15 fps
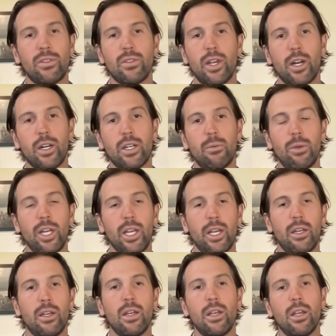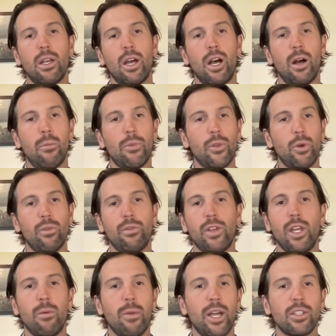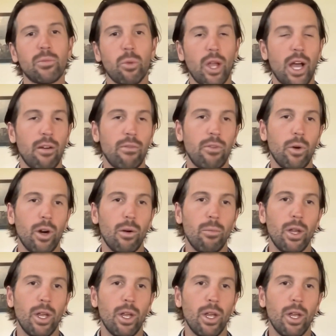that are coming in through VMS platform.